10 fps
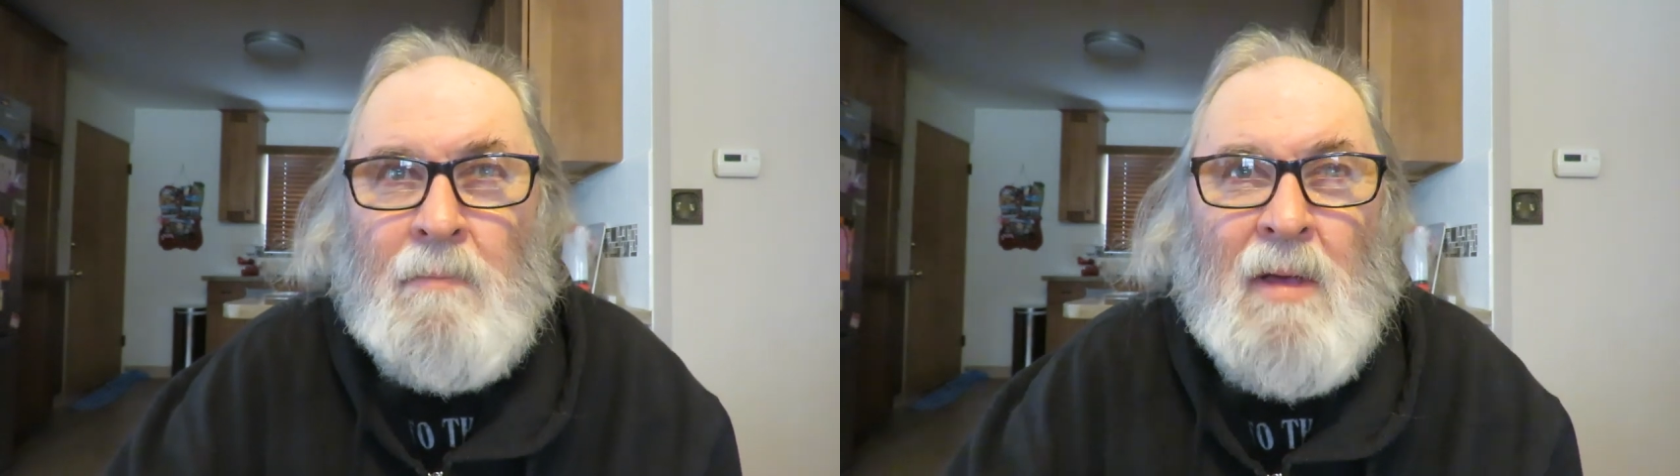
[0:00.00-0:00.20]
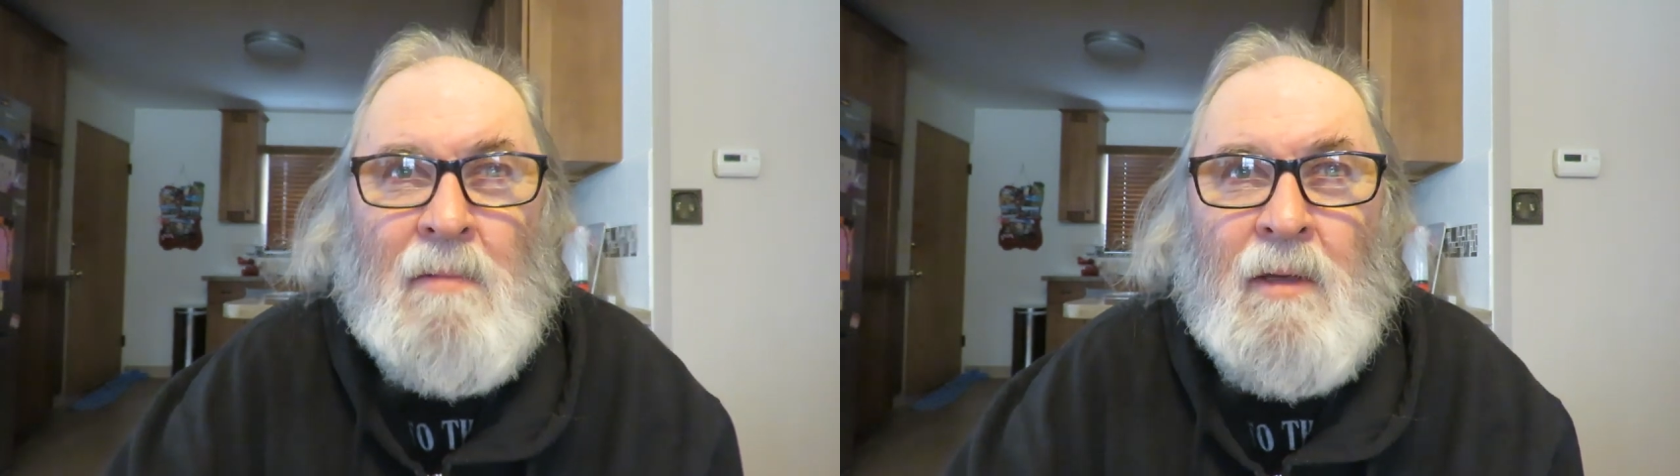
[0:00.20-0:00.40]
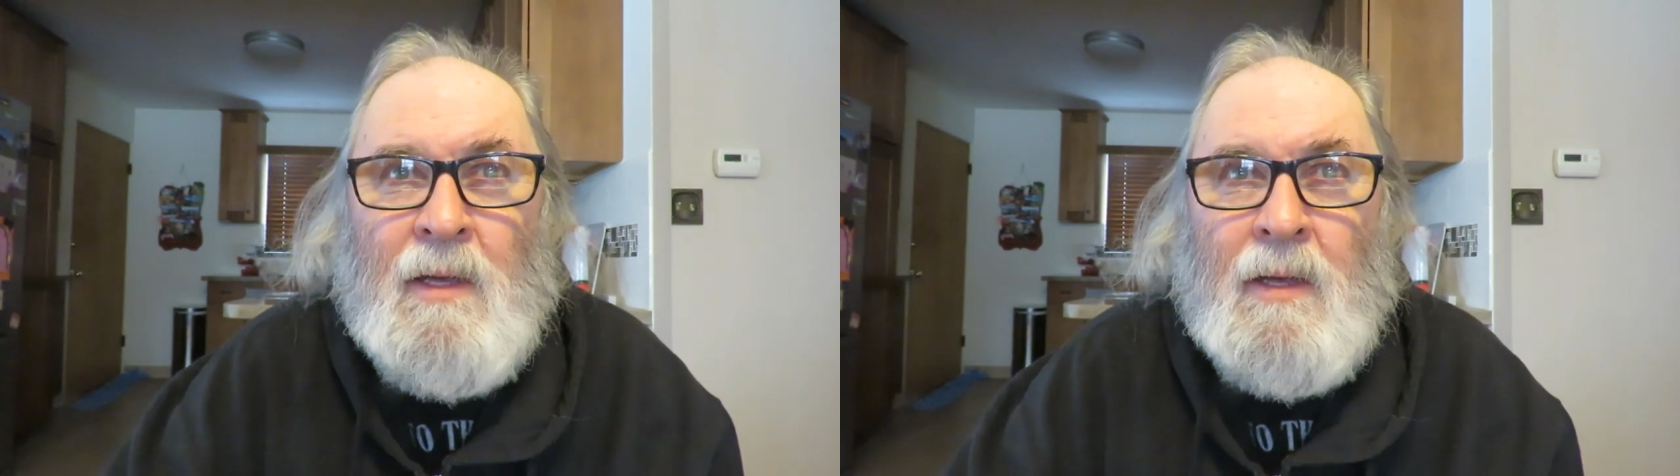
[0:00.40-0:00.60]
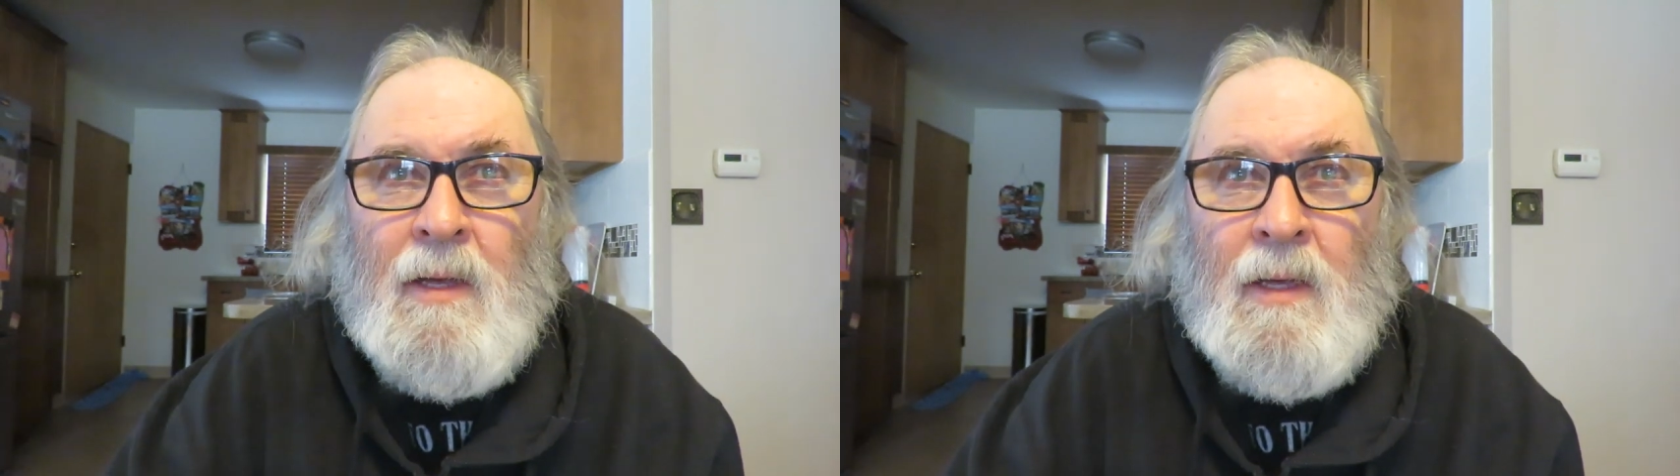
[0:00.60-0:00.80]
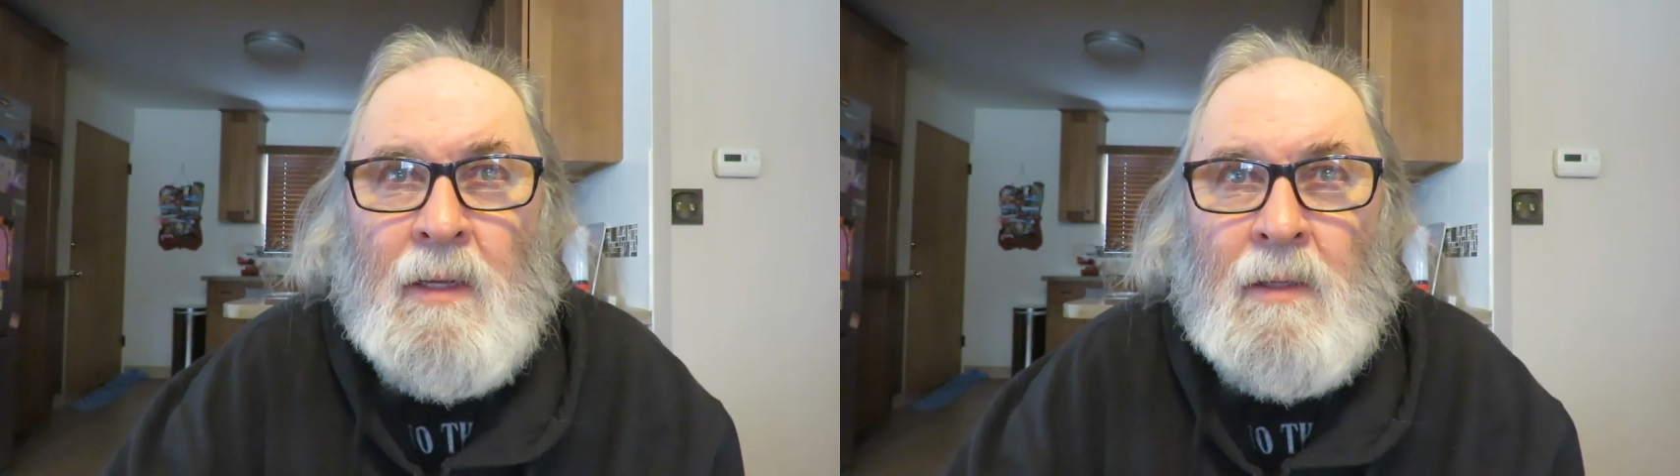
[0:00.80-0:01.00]
maybe
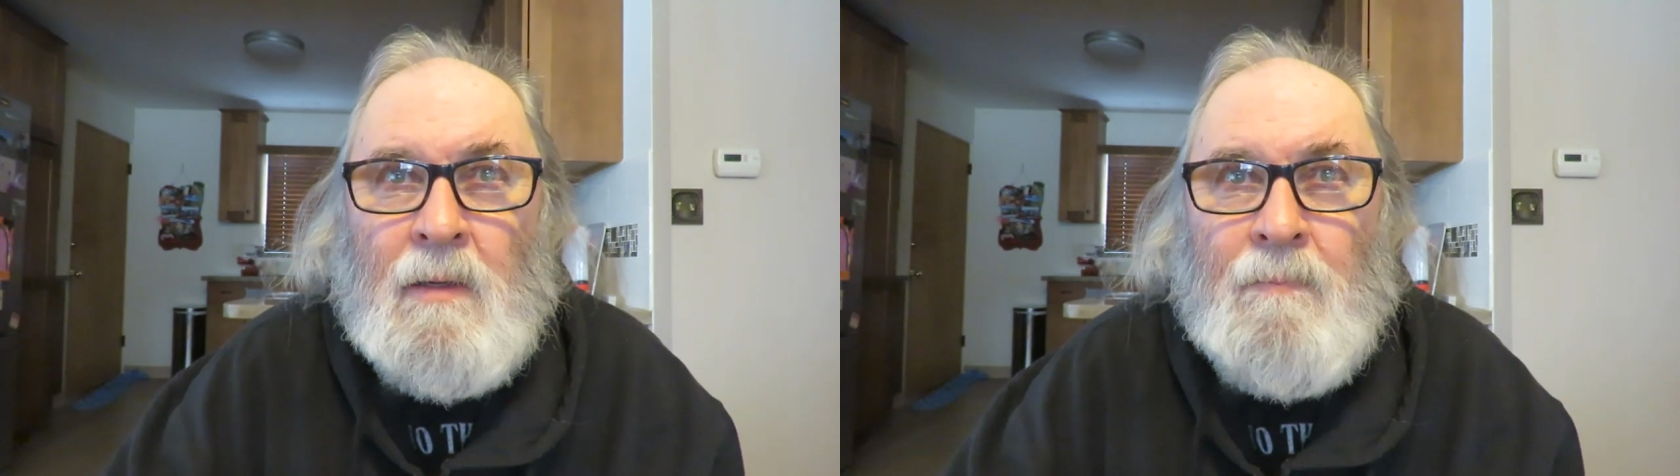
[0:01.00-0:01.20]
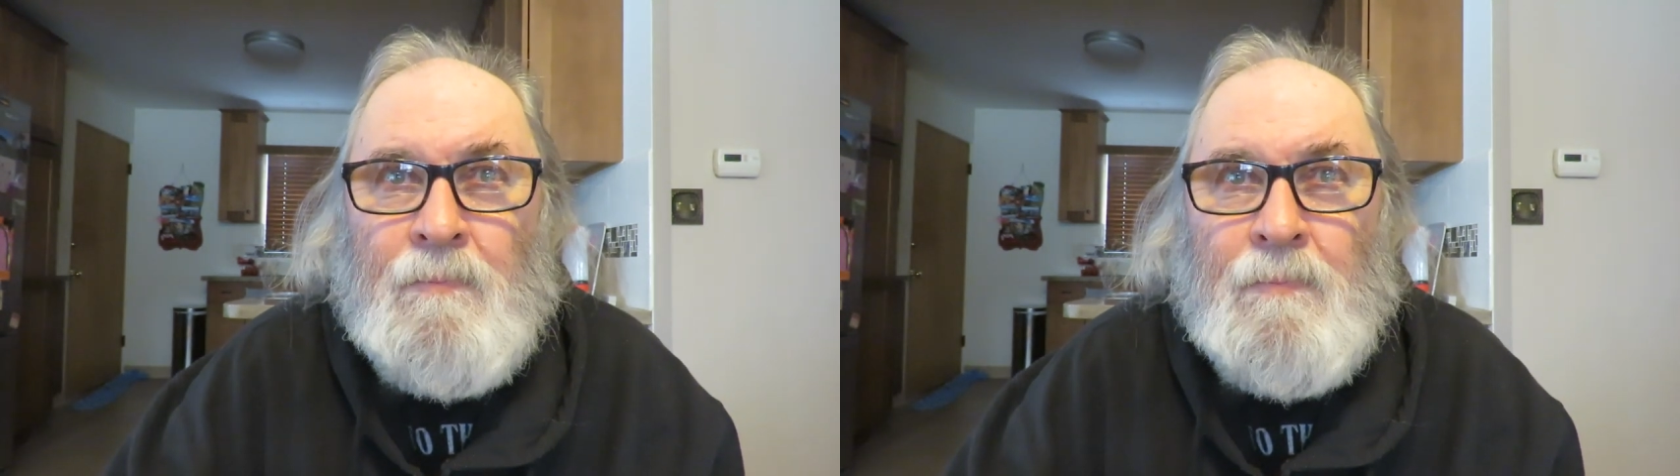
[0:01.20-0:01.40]
in